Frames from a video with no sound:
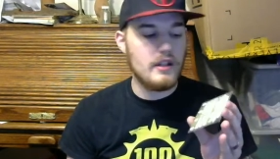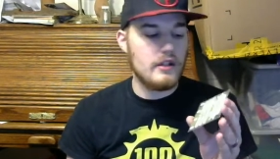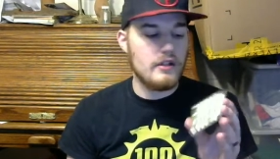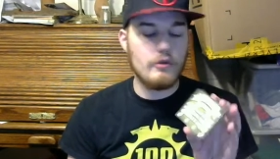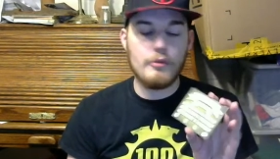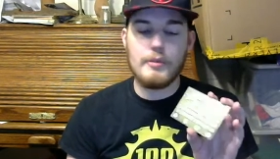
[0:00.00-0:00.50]

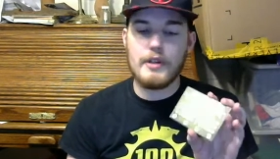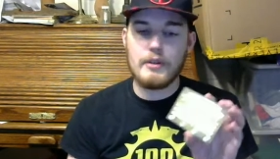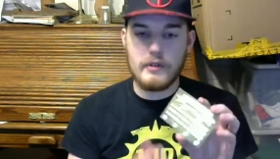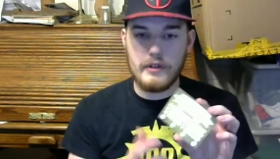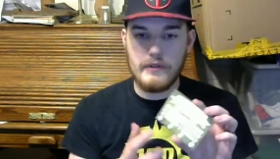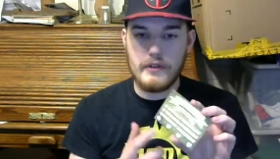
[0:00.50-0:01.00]
You will pick
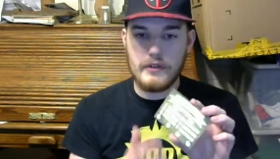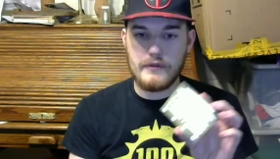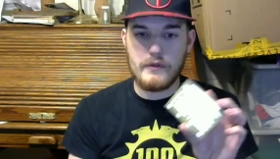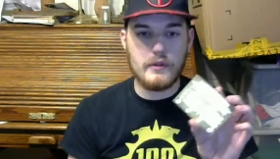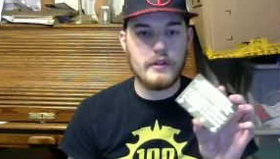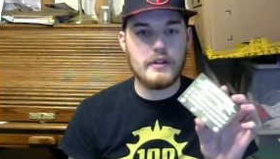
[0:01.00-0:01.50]
one of those
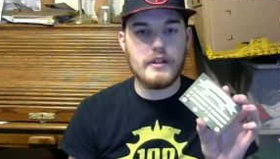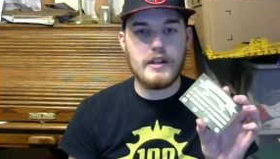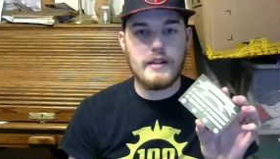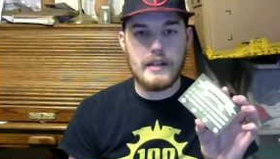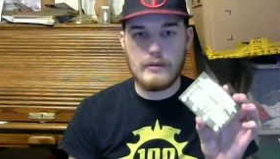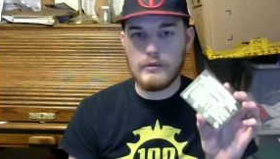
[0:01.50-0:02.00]
4
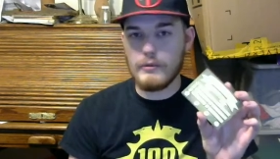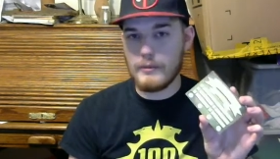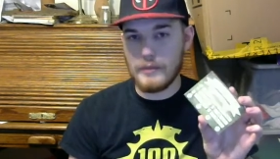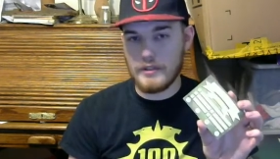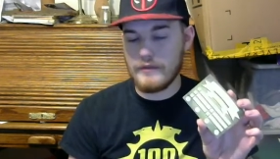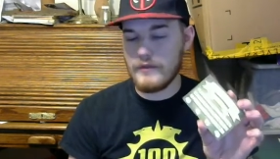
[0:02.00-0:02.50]
and that will be
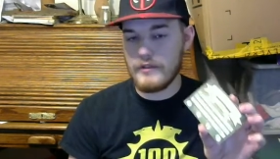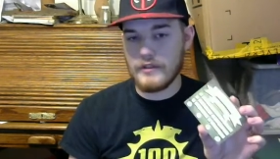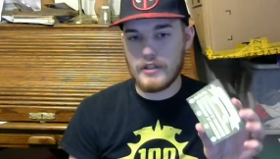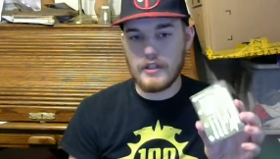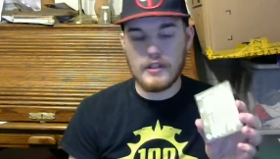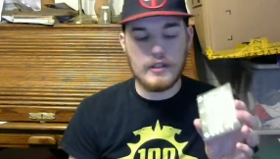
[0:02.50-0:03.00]
marked for your
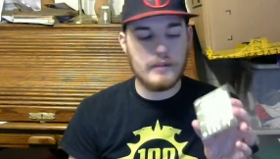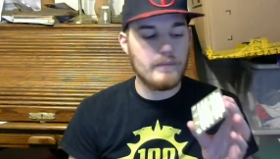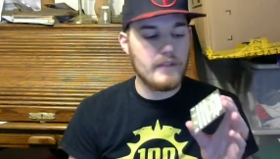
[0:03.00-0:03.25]
card.